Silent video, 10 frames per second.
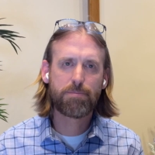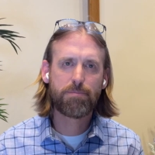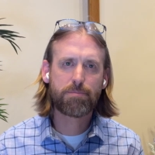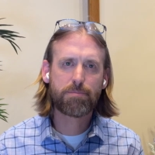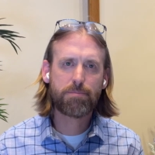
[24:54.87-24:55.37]

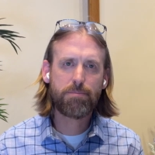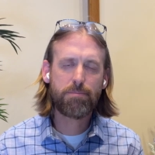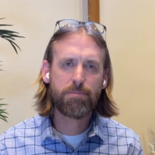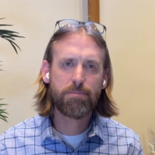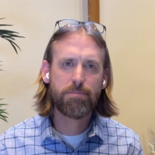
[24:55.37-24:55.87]

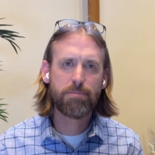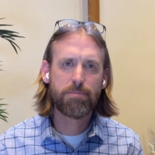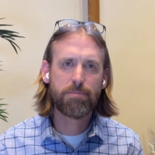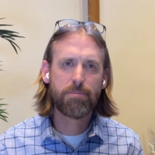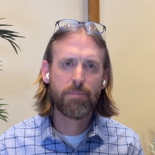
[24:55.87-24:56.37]

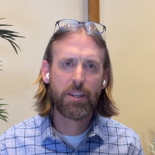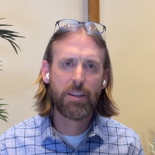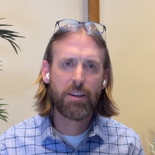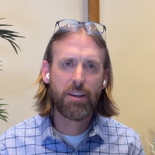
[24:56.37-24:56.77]
No one is speaking in this clip.